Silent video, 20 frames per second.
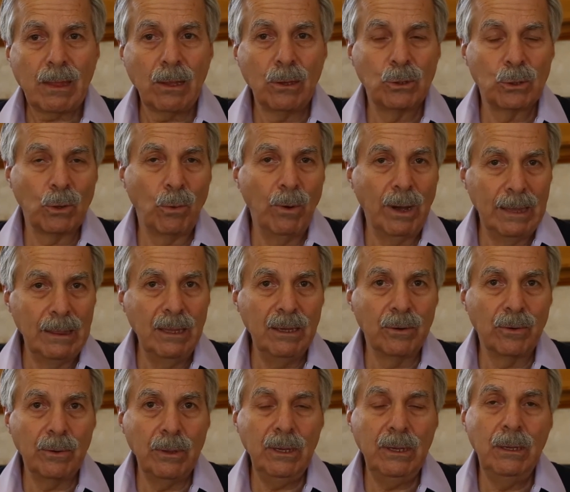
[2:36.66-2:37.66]
So I
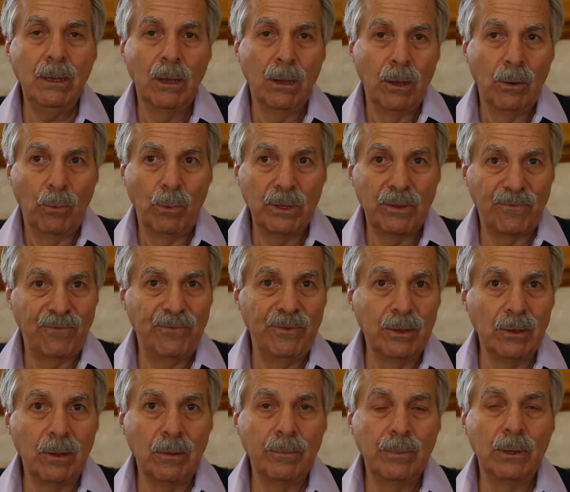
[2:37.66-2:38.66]
literally was
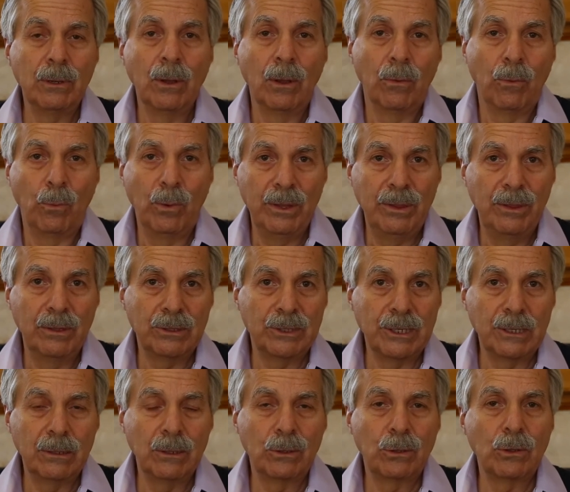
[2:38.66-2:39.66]
filmed with the
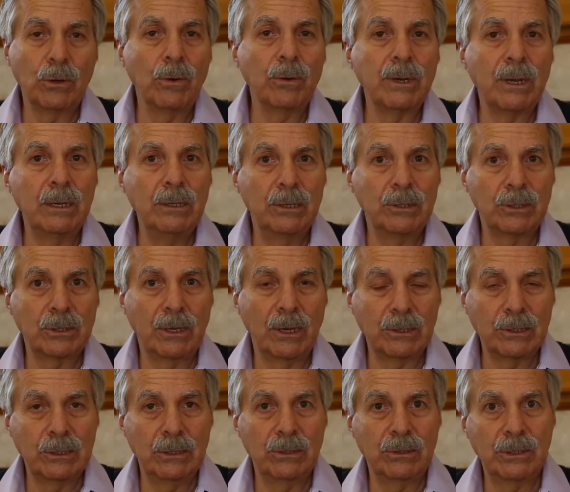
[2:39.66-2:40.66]
signature and I
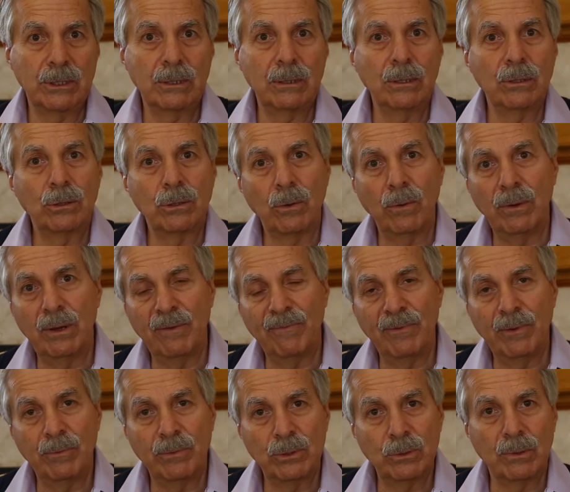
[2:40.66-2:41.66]
discussed his signature and if
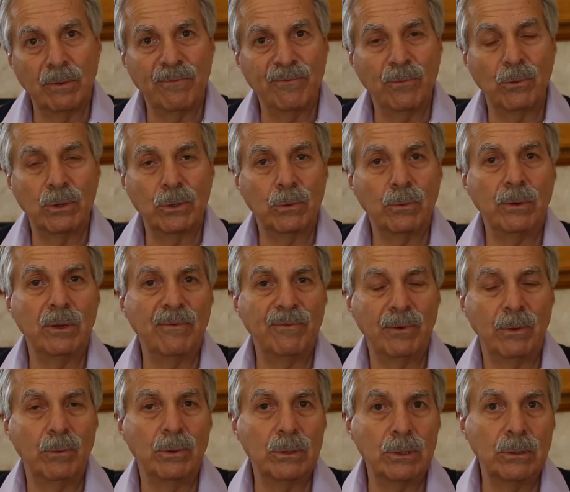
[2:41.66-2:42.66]
it was a forgery, if
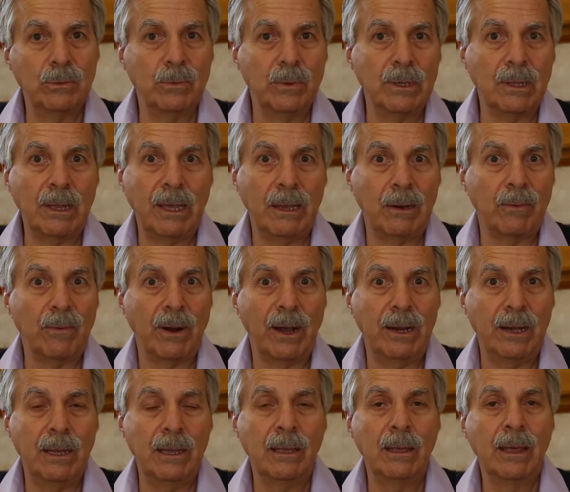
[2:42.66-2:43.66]
it was his real
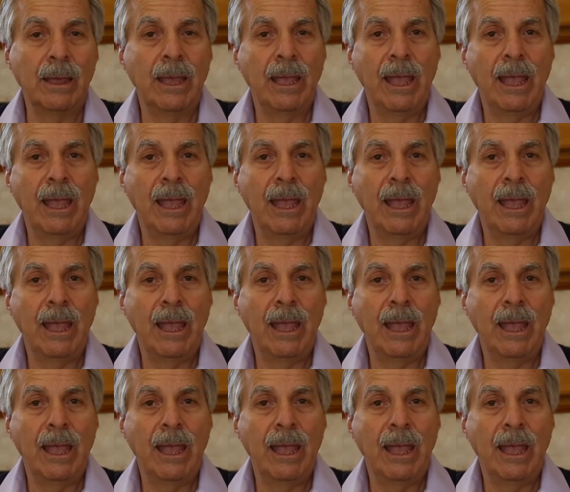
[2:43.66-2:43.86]
handwriting.